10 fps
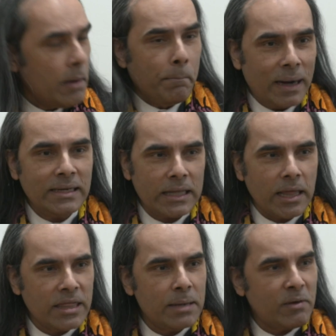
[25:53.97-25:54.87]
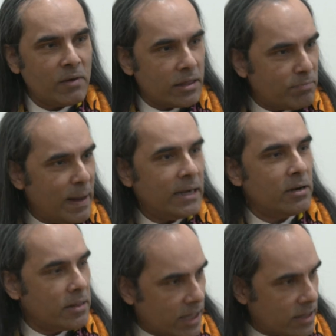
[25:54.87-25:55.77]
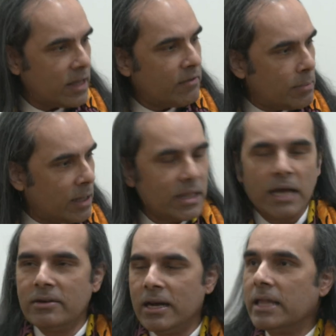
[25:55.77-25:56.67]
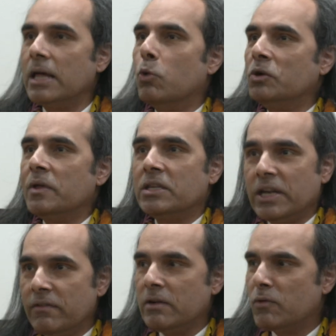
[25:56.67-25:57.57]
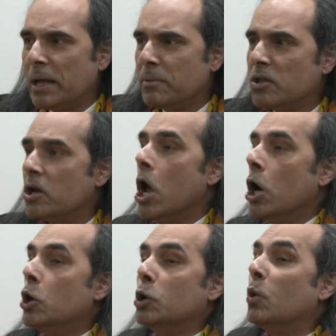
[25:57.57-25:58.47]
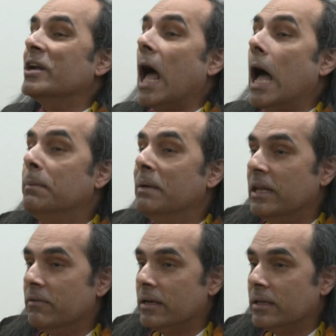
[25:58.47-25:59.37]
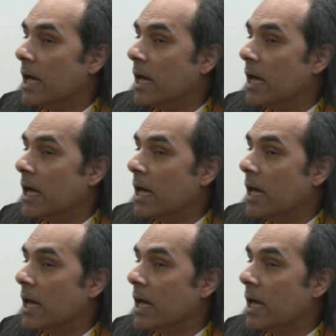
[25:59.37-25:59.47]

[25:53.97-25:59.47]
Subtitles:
But at the same time, when I spent 6-7 months, I realized that what was driven by was not what I believe in.